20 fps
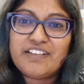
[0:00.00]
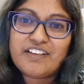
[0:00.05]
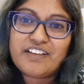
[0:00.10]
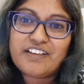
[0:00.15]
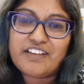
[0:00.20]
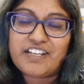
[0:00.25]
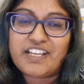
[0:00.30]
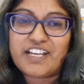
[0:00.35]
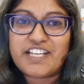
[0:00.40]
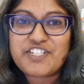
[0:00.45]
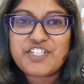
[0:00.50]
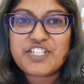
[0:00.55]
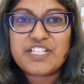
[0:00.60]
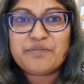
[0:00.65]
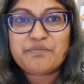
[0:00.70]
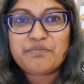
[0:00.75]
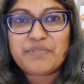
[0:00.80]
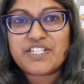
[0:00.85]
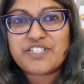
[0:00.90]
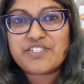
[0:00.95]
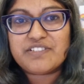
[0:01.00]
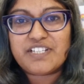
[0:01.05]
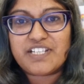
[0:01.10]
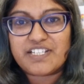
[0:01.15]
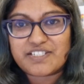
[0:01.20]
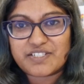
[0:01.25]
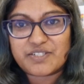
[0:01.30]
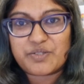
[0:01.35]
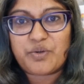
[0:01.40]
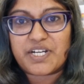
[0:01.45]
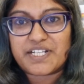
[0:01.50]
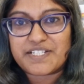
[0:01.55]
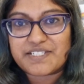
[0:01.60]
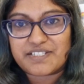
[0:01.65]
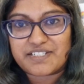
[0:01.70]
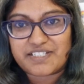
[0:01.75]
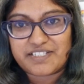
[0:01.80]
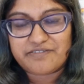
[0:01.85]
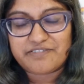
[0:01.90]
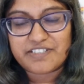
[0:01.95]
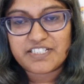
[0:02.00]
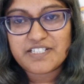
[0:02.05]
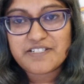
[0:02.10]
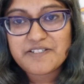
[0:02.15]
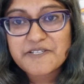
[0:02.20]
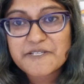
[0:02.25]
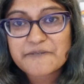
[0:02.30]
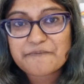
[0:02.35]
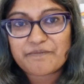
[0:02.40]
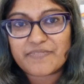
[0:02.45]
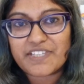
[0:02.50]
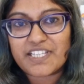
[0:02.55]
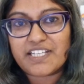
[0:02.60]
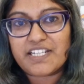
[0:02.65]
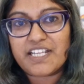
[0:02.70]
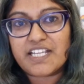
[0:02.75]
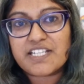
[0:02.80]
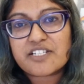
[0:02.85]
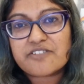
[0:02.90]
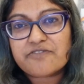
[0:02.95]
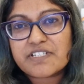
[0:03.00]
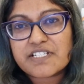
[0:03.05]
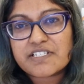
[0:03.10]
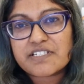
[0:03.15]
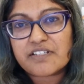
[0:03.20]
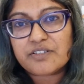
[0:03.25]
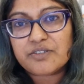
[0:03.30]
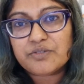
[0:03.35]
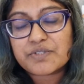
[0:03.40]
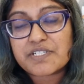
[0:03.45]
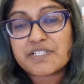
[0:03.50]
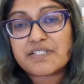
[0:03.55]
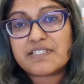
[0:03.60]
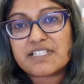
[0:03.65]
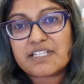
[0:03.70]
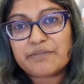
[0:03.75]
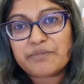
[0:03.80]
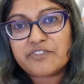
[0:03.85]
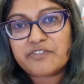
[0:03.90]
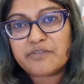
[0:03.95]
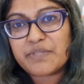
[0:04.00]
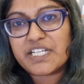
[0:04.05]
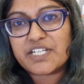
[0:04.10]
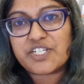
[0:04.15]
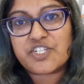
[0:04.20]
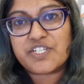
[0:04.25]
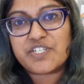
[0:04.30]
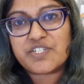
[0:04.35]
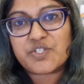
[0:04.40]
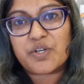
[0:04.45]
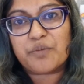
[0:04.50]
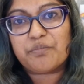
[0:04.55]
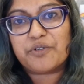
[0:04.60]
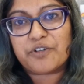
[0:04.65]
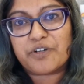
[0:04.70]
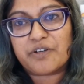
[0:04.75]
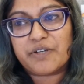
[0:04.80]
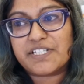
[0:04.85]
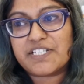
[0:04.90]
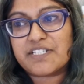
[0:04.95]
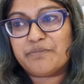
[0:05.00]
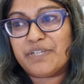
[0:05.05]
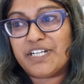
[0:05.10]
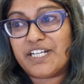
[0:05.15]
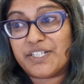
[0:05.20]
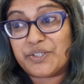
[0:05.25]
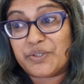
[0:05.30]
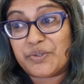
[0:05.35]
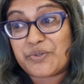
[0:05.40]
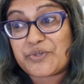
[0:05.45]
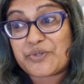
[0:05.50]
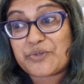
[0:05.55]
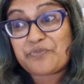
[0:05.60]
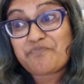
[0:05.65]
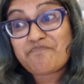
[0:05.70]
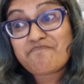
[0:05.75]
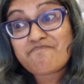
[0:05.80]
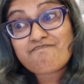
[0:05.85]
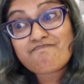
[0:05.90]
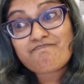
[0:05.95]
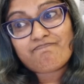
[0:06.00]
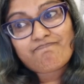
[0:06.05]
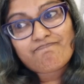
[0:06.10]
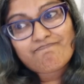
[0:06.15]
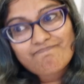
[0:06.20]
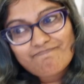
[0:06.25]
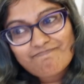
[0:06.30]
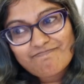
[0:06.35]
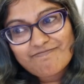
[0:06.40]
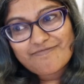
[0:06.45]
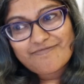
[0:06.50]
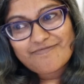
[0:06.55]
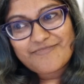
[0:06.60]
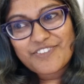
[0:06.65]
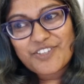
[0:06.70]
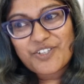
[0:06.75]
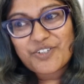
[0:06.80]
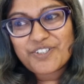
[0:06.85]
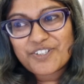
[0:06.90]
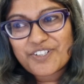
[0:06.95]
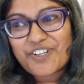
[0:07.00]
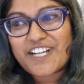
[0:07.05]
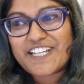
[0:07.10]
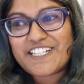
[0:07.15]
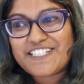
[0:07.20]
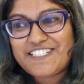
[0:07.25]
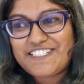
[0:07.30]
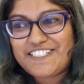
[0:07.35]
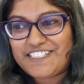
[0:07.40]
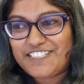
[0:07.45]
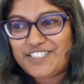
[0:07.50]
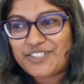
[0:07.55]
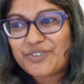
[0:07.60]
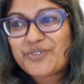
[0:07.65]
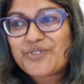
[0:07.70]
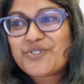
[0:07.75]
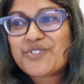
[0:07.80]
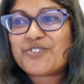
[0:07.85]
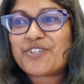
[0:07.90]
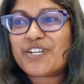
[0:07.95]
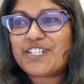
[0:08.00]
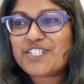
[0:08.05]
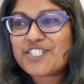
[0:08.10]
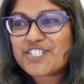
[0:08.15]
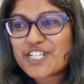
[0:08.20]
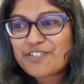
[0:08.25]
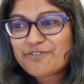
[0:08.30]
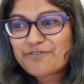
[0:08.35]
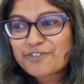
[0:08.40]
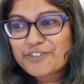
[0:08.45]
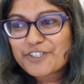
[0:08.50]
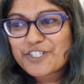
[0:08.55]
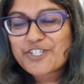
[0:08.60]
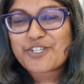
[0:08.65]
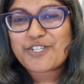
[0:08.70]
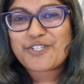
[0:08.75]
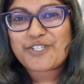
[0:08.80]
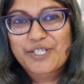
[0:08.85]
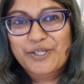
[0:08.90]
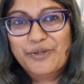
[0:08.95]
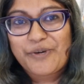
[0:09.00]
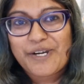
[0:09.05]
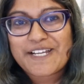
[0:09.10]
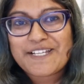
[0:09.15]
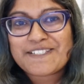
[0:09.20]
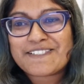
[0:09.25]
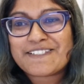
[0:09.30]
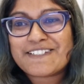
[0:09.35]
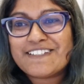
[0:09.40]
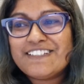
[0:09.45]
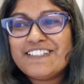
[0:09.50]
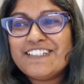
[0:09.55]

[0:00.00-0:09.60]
Now, as you can imagine, that's quite significant. And as a result, some of them actually stopped growing tomatoes. Not an ideal strategy for reducing waste,